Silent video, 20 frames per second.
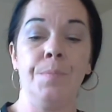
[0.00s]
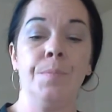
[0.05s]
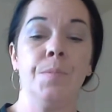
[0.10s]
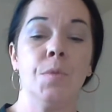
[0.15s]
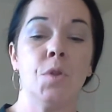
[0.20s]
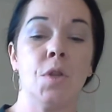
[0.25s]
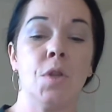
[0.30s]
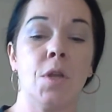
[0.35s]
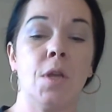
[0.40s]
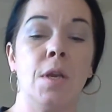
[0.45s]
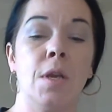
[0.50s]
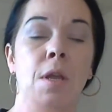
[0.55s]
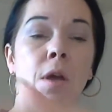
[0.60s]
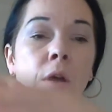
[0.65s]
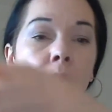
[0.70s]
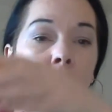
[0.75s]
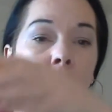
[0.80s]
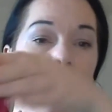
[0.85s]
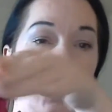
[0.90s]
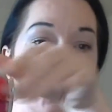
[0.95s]
Just going to
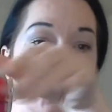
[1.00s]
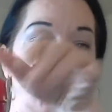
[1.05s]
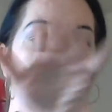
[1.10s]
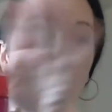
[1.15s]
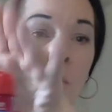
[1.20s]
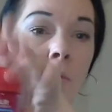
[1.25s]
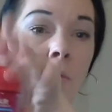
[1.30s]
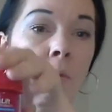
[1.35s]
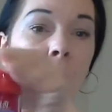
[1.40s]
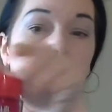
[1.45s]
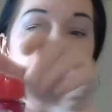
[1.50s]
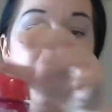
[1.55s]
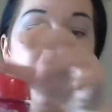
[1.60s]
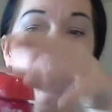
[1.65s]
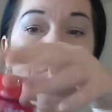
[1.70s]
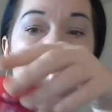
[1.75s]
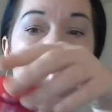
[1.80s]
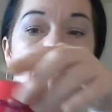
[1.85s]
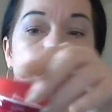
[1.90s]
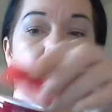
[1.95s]
undo the lid
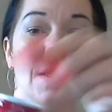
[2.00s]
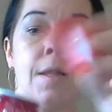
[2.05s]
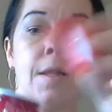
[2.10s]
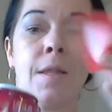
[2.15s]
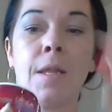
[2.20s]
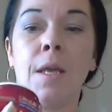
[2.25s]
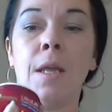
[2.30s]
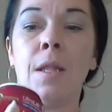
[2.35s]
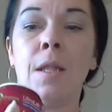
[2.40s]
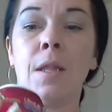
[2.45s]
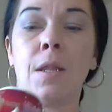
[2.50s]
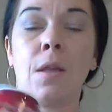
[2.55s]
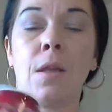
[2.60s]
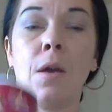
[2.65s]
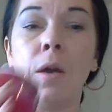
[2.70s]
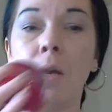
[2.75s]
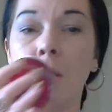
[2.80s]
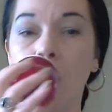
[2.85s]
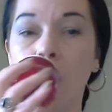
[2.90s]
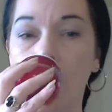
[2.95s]
so you can see
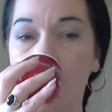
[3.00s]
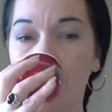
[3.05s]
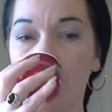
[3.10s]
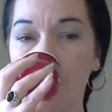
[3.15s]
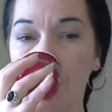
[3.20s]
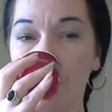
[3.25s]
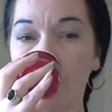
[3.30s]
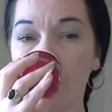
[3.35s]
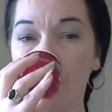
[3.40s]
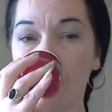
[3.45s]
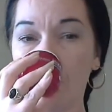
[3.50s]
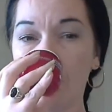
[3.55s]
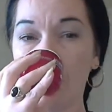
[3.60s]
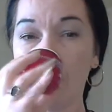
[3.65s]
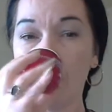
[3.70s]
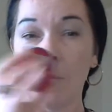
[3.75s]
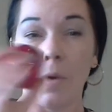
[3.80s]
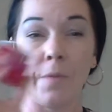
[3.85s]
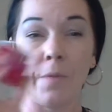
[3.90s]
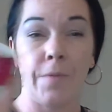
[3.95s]
inside it.
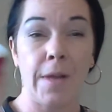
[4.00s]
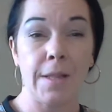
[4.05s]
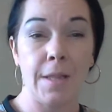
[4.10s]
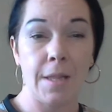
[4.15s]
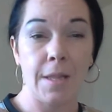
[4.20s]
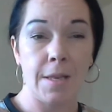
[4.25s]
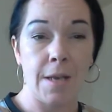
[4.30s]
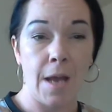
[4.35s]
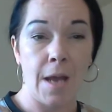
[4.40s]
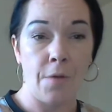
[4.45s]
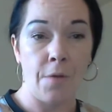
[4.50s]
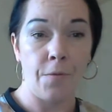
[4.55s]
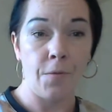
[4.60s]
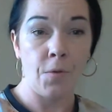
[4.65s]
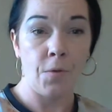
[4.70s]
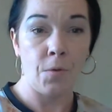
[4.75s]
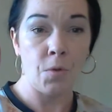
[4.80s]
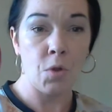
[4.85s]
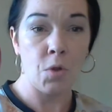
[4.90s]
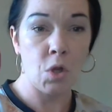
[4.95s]
I've had this now
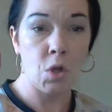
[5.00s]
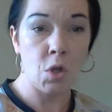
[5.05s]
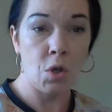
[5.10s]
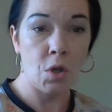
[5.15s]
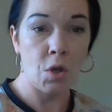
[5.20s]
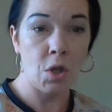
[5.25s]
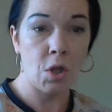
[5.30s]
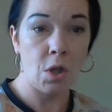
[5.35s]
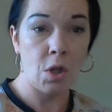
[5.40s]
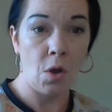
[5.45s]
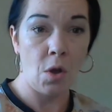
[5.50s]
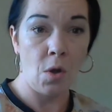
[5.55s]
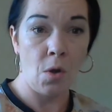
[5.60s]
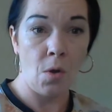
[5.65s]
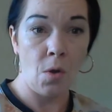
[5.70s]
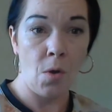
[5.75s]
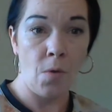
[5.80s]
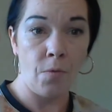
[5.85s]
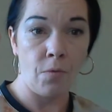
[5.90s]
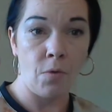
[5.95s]
for just
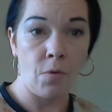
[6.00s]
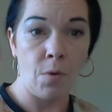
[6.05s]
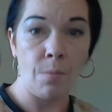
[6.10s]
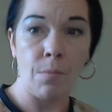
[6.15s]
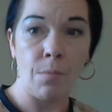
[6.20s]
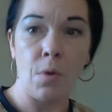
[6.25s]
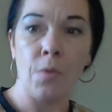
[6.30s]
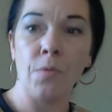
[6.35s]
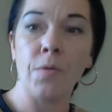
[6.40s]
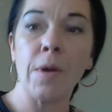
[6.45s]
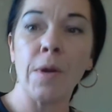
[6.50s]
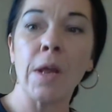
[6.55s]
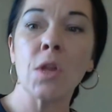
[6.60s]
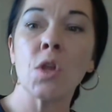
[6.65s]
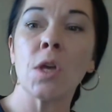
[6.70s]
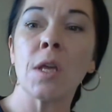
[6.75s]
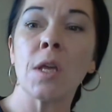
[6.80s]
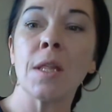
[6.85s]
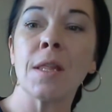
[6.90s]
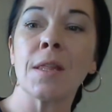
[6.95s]
over a month, and as
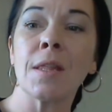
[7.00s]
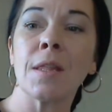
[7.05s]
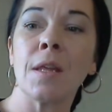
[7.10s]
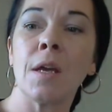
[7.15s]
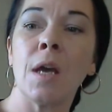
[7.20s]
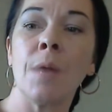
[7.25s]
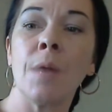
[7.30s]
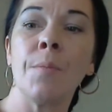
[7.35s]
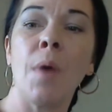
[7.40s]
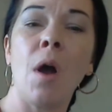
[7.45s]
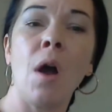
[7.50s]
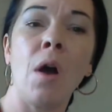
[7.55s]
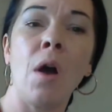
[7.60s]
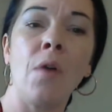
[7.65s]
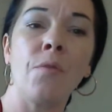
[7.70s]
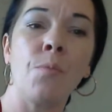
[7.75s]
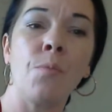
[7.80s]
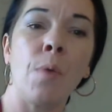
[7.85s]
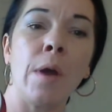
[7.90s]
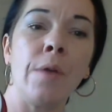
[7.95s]
you can see, I'm
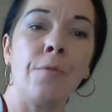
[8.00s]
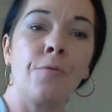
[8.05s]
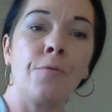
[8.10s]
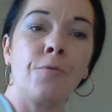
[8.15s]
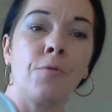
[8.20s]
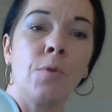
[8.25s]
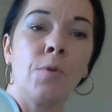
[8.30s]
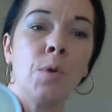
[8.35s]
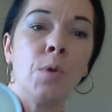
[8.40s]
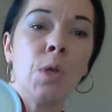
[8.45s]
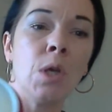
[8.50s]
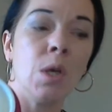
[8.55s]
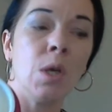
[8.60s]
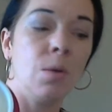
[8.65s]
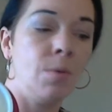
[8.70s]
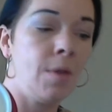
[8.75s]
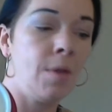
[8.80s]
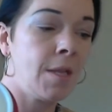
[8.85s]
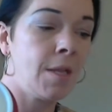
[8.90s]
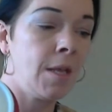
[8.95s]
halfway through
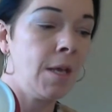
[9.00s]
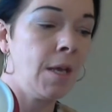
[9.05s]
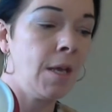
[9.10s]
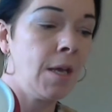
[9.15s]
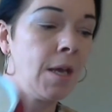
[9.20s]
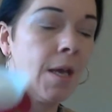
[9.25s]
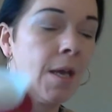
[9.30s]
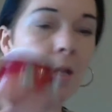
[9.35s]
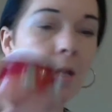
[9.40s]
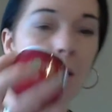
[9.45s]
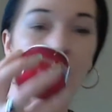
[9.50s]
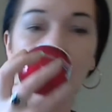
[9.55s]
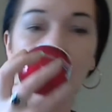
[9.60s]
using it.